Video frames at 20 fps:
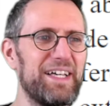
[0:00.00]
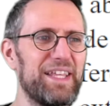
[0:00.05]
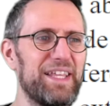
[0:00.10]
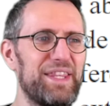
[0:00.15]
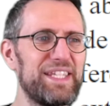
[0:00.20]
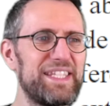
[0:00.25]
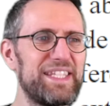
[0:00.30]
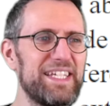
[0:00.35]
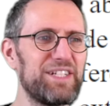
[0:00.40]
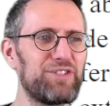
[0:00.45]

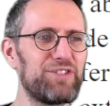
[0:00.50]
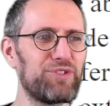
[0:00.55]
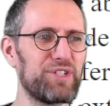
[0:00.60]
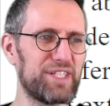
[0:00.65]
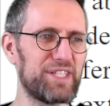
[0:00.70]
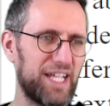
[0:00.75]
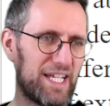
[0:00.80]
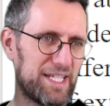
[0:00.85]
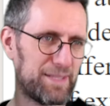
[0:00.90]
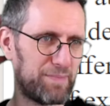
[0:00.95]
This
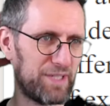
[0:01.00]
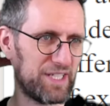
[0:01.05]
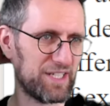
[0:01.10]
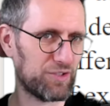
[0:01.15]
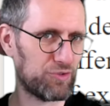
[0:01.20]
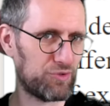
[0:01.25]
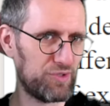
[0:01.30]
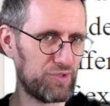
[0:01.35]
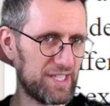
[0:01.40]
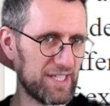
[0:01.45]
interest has been
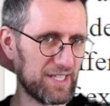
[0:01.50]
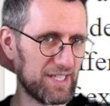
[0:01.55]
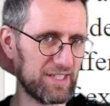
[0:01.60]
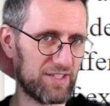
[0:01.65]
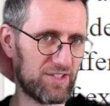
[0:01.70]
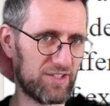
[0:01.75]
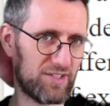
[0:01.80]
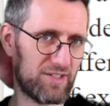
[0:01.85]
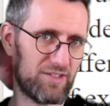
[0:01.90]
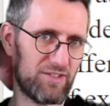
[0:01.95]
increasingly
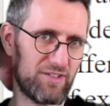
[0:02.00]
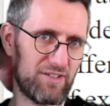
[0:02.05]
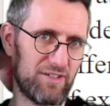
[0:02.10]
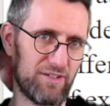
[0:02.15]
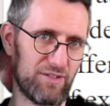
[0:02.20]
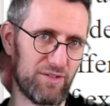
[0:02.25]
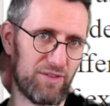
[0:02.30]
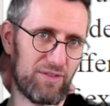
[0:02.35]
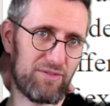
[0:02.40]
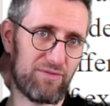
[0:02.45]

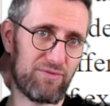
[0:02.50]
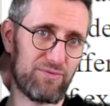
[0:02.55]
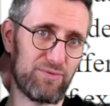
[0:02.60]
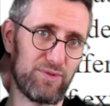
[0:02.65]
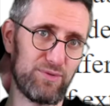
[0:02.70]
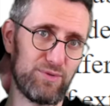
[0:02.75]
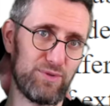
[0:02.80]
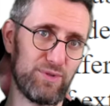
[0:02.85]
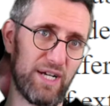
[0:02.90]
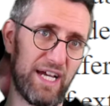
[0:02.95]
stirred
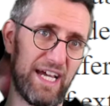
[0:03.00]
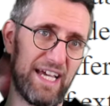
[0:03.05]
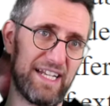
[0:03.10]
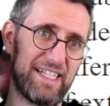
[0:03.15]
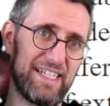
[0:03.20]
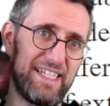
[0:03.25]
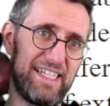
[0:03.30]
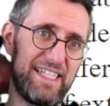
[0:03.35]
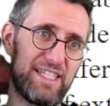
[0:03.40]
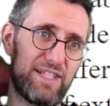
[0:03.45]
through at
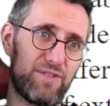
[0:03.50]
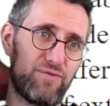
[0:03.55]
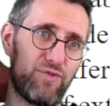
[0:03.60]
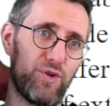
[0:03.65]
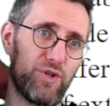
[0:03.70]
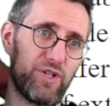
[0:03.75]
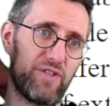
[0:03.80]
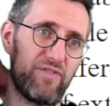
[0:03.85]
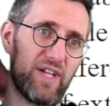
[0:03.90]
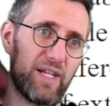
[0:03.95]
least
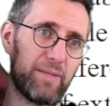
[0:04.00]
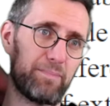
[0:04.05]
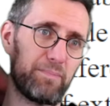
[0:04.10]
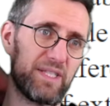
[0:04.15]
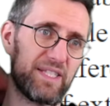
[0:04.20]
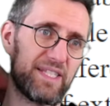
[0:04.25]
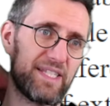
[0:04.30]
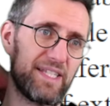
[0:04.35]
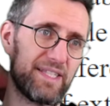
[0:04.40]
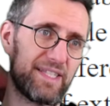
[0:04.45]
4
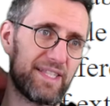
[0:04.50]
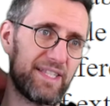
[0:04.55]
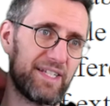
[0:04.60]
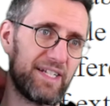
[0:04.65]
developments since the